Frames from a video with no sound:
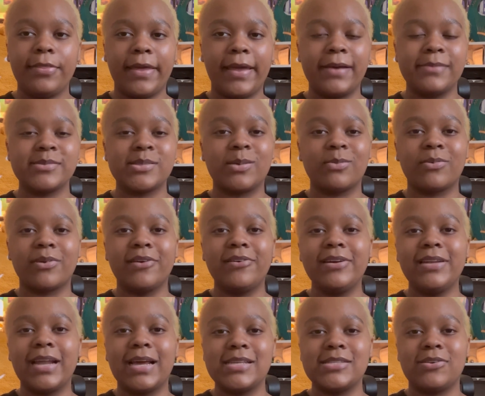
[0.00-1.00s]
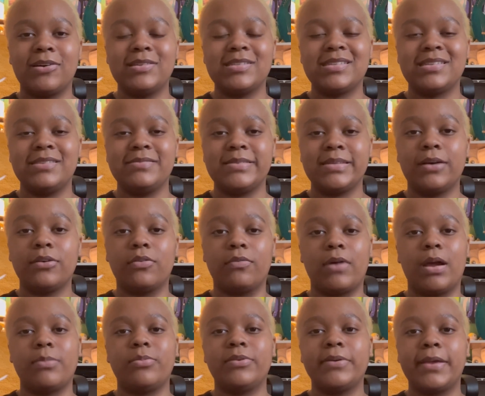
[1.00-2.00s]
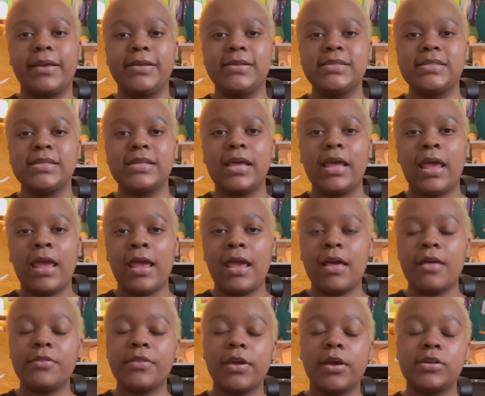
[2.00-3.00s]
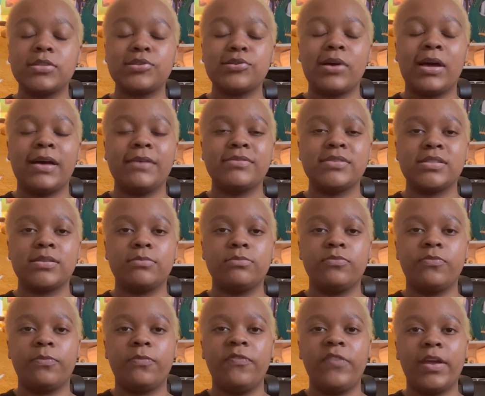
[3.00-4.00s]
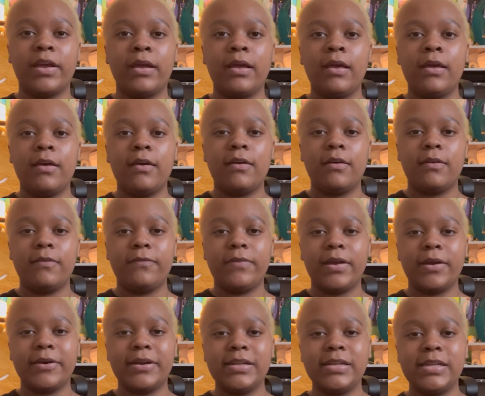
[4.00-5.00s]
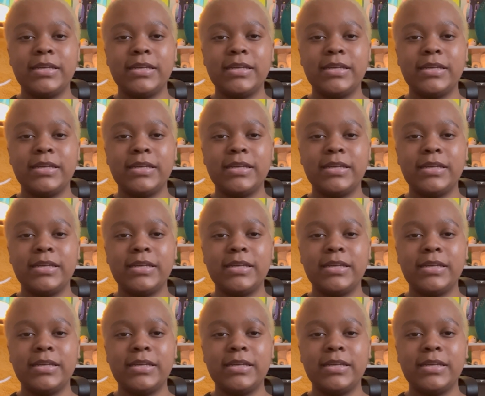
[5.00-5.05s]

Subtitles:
have some really nice Legend of Zelda replicas, and they also have some very